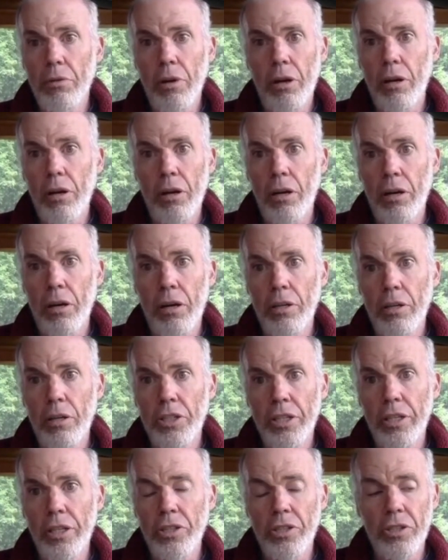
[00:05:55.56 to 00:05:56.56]
our
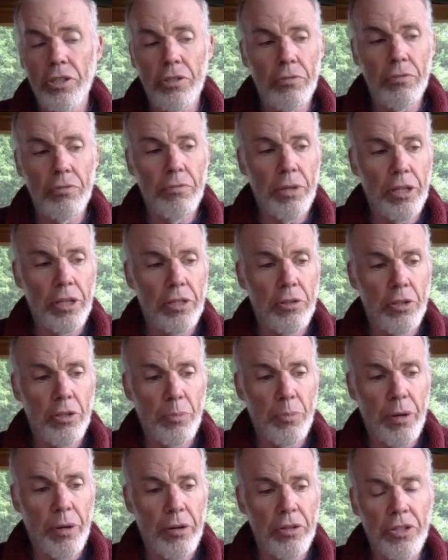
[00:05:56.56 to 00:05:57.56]
chances of hitting
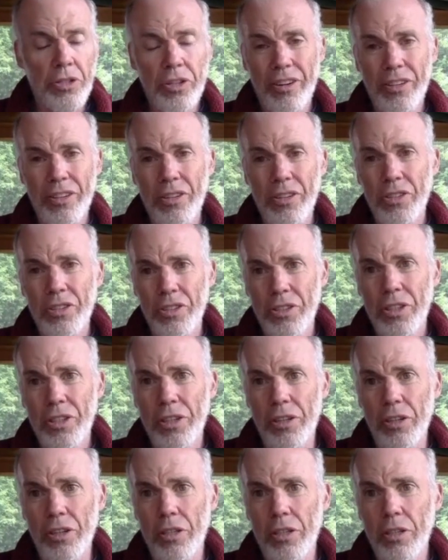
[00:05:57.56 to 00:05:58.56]
those Paris targets are
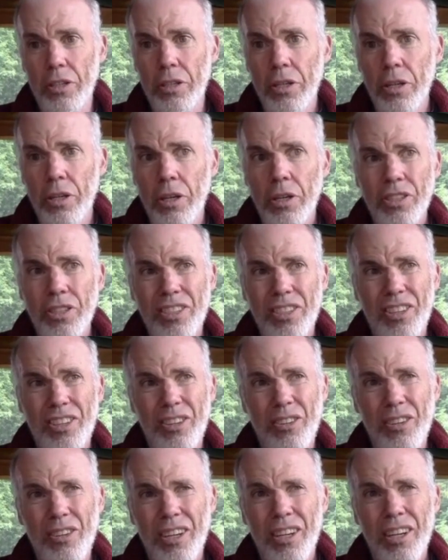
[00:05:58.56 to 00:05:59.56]
nil.
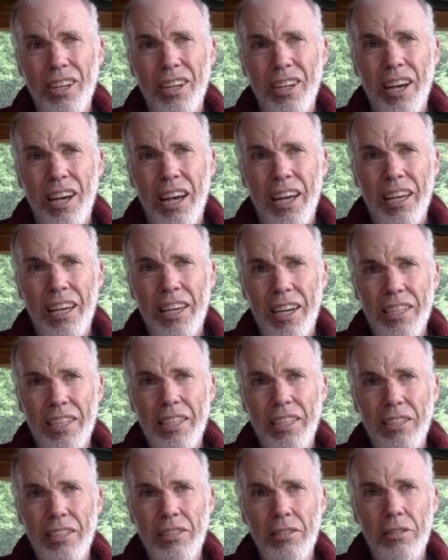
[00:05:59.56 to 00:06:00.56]
So
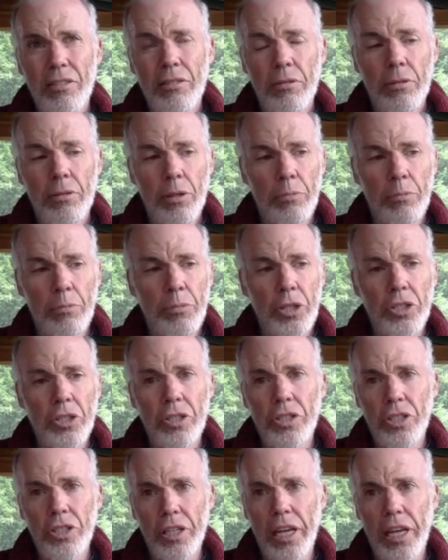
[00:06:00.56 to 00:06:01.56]
cutting
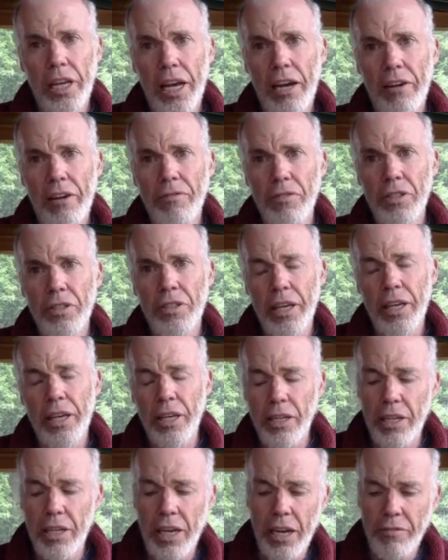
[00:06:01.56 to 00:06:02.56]
emissions in half in
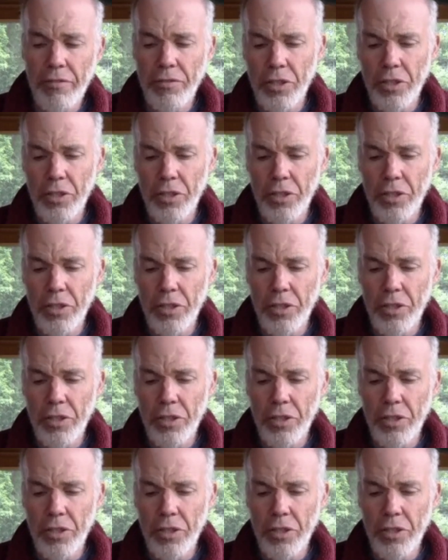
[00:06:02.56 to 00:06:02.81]
8.5